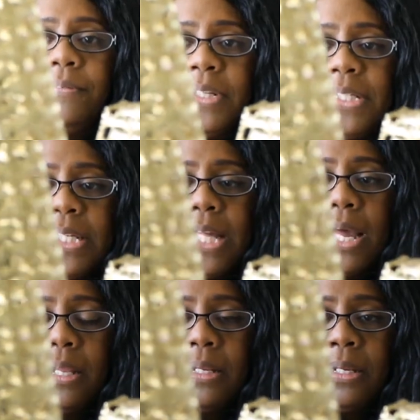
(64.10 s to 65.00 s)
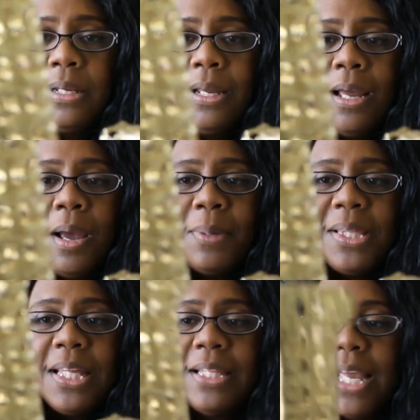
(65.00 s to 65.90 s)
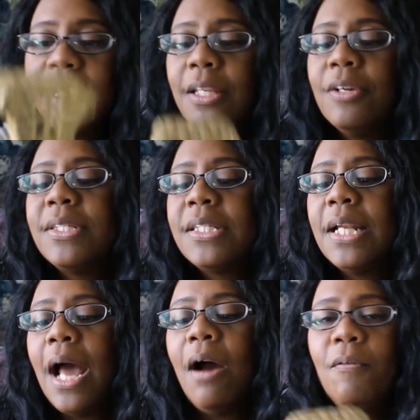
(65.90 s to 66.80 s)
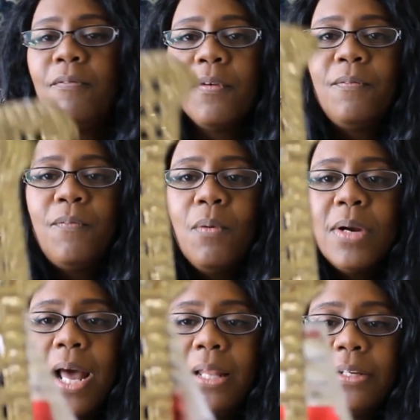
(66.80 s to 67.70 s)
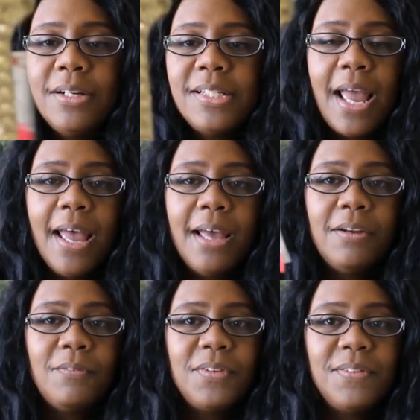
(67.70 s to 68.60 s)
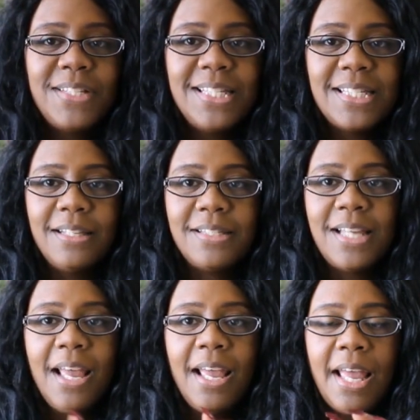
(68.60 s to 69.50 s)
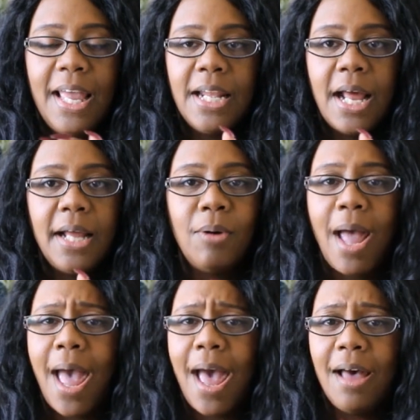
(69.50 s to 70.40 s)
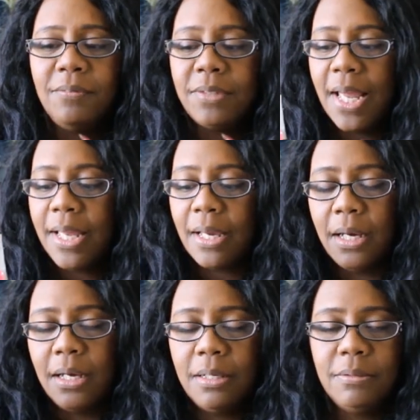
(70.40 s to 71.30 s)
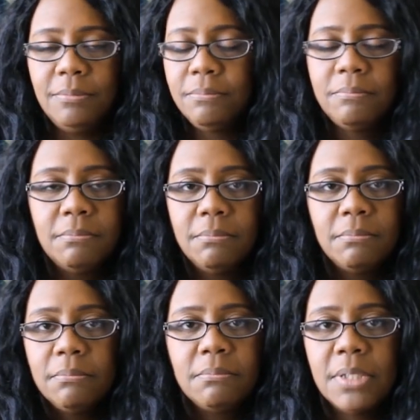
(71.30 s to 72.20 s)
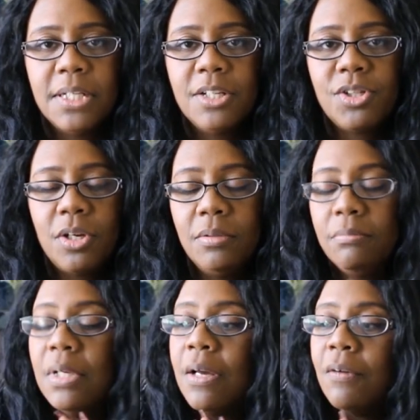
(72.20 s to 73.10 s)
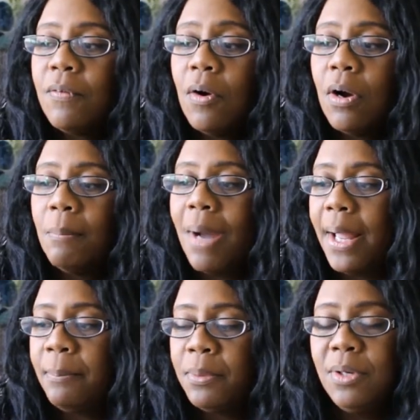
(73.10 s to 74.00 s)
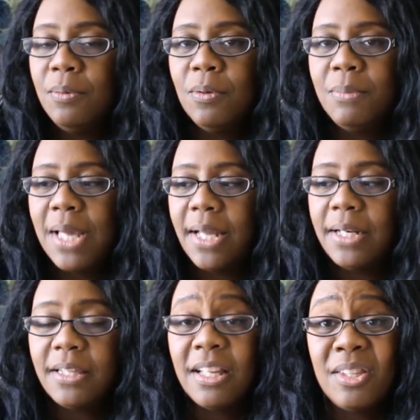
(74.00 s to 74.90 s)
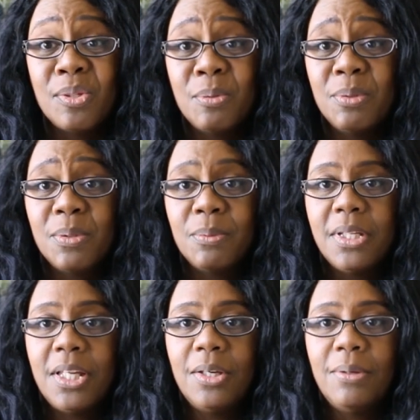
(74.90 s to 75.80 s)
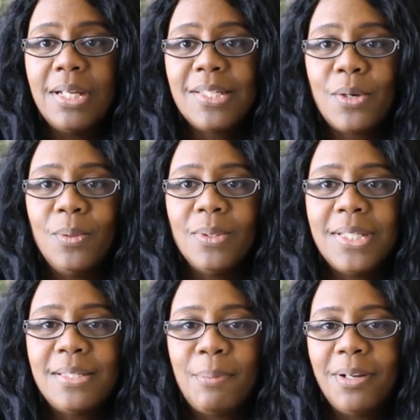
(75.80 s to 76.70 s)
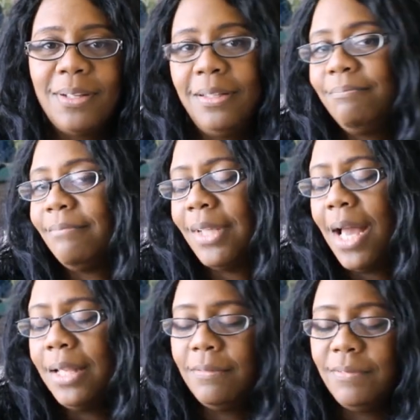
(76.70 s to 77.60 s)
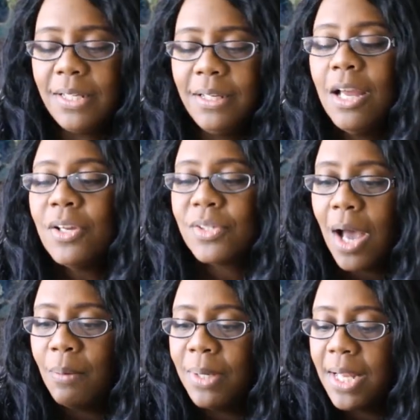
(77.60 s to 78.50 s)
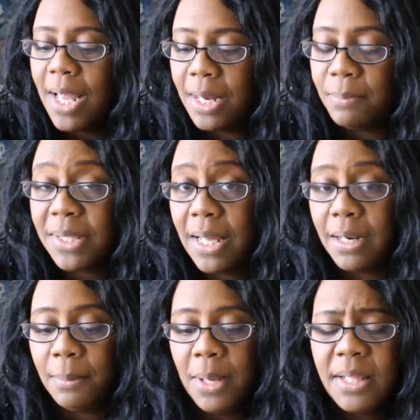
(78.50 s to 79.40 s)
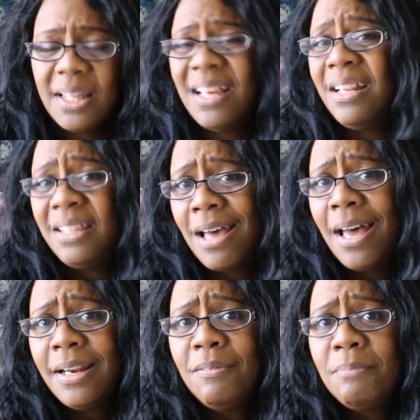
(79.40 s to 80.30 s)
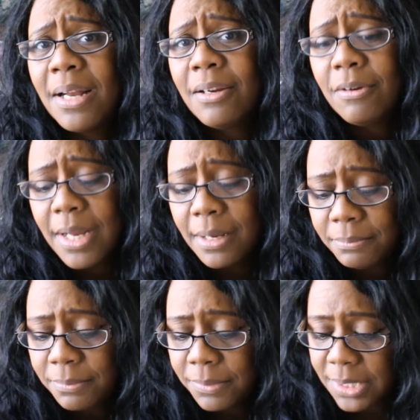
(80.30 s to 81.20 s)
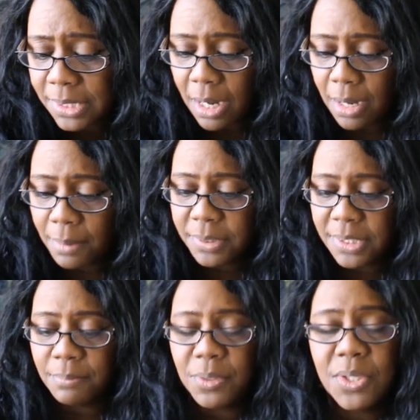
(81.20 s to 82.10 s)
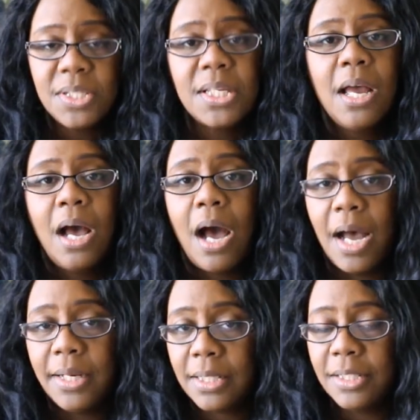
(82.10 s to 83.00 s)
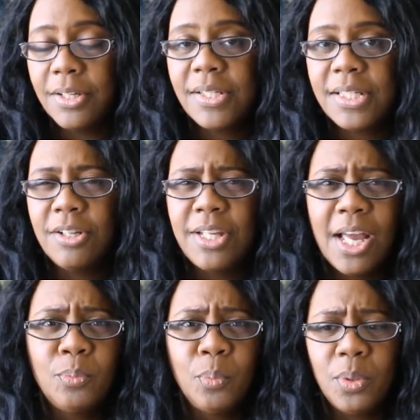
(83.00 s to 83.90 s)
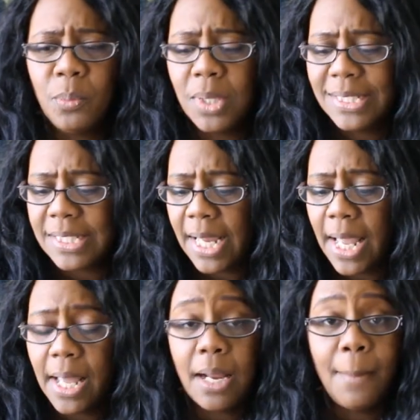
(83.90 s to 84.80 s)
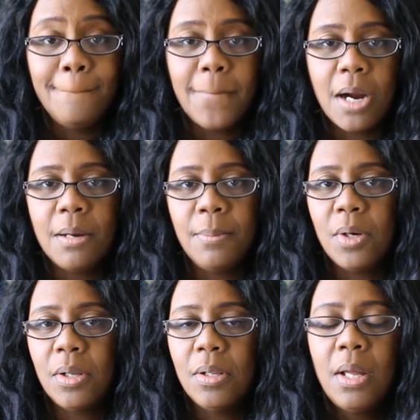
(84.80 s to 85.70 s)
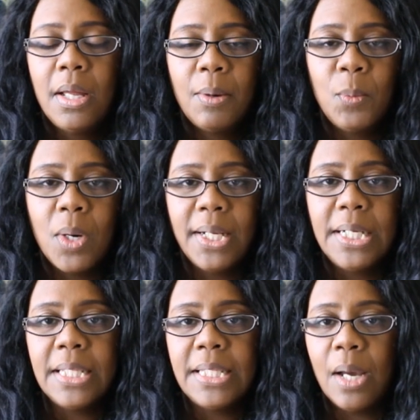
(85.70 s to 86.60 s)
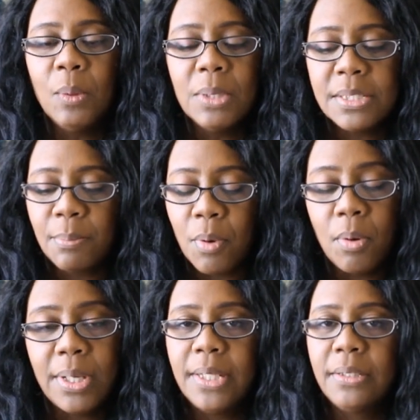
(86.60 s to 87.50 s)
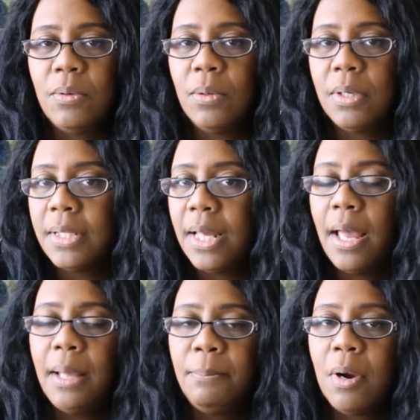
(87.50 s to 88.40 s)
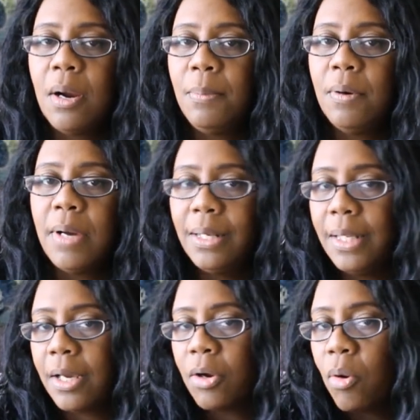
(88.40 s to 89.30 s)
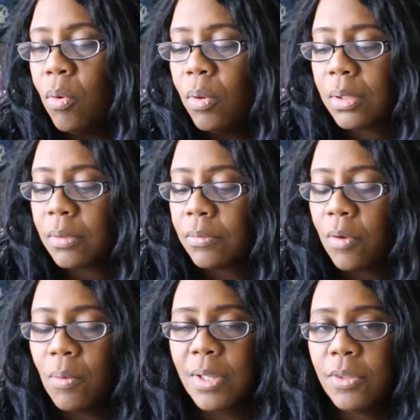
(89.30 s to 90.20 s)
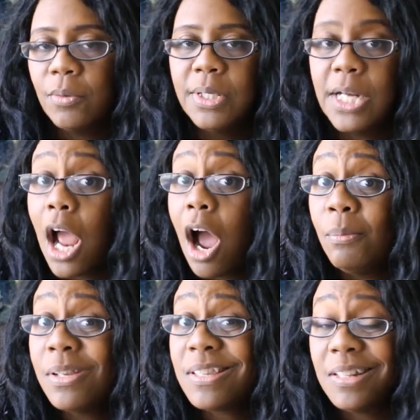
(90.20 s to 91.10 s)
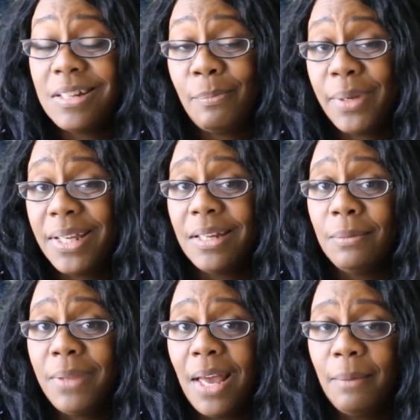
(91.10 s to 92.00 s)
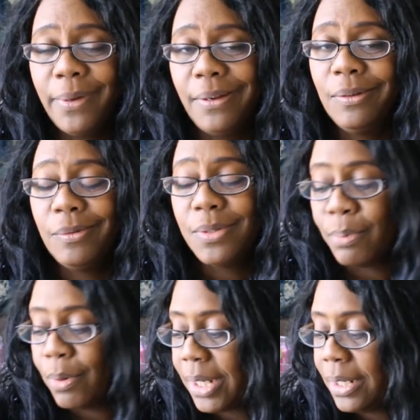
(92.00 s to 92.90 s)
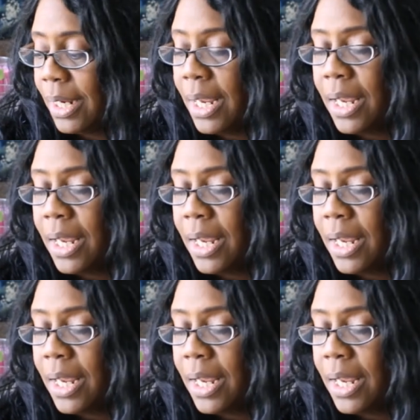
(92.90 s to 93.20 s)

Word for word: know if you can see that. But then they clearanced it out for four dollars and fifty cents. And I don't have like a initial for my beauty room yet, and I thought this one was really cute. It's gold, it's sparkly, I loved it. So I went ahead and picked that up. They had a lot of monogram um, symbols on clearance there. They had wood ones. They had a marble one that was broken on the corner that had marble and like gold going through it, and I almost ended up picking up that, but it was broken.